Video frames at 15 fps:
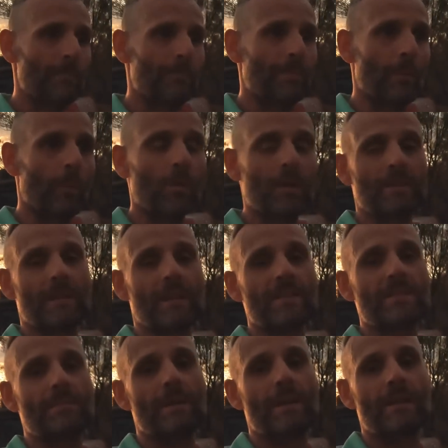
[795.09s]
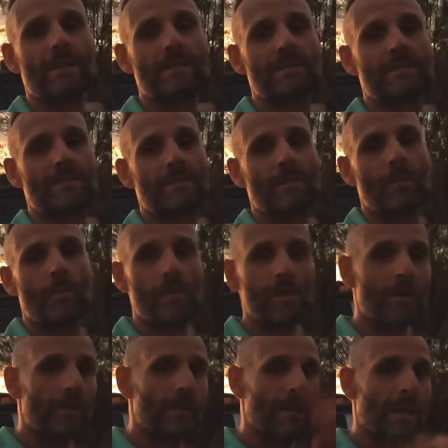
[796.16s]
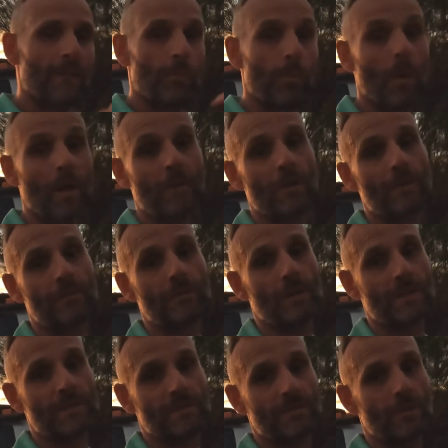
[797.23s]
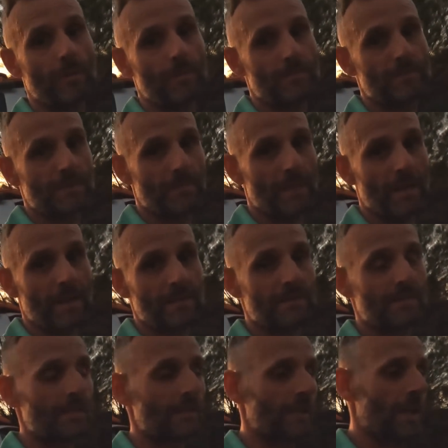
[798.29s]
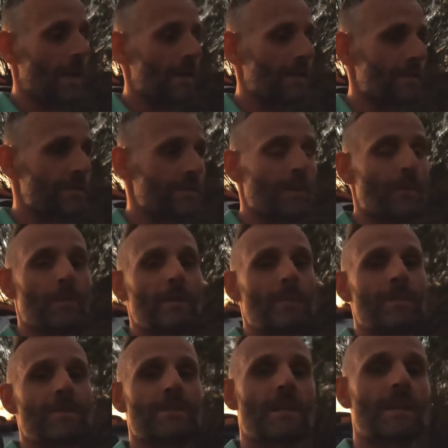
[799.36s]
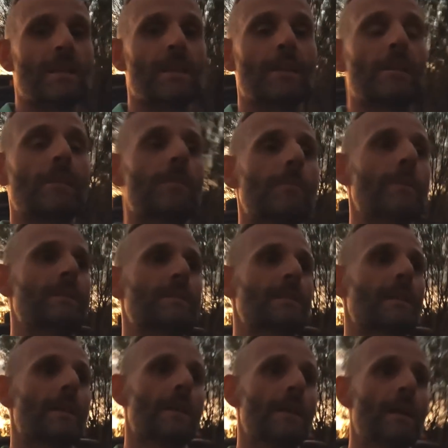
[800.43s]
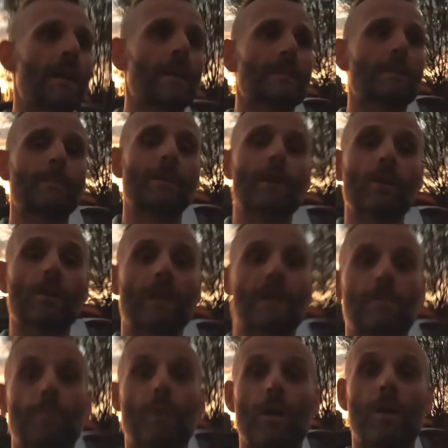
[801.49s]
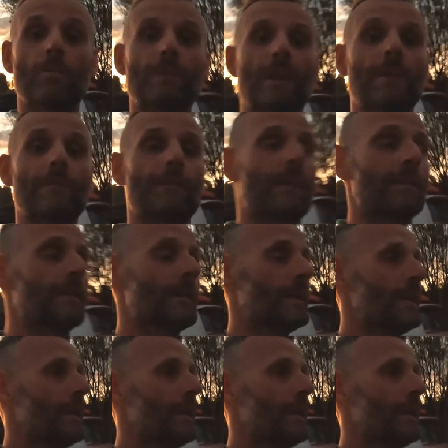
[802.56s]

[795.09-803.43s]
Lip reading: But what it does mean is we're only going to have one overnight stop to make it to Uluru, so we're going to be checking in a little bit earlier, by a whole day in fact.